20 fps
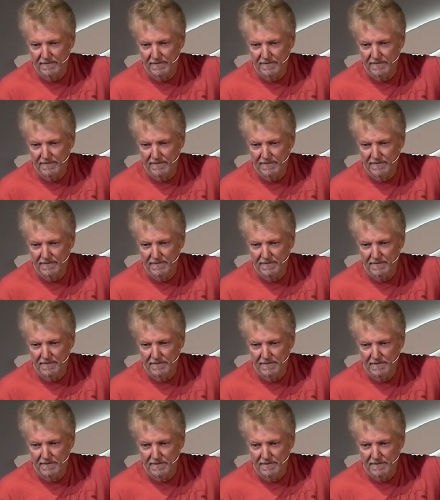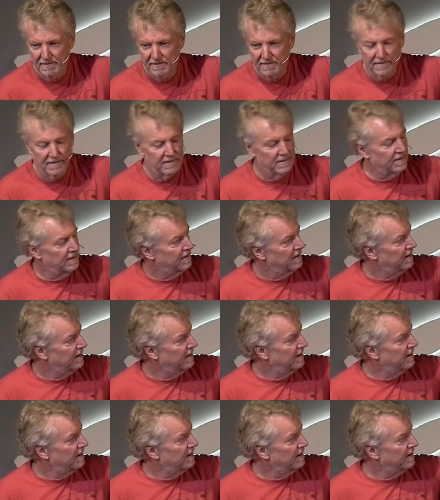
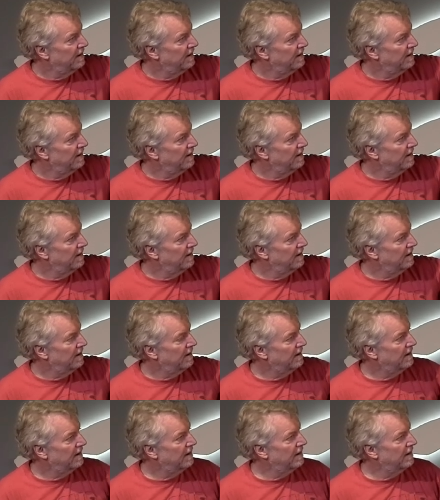No one is speaking in this clip.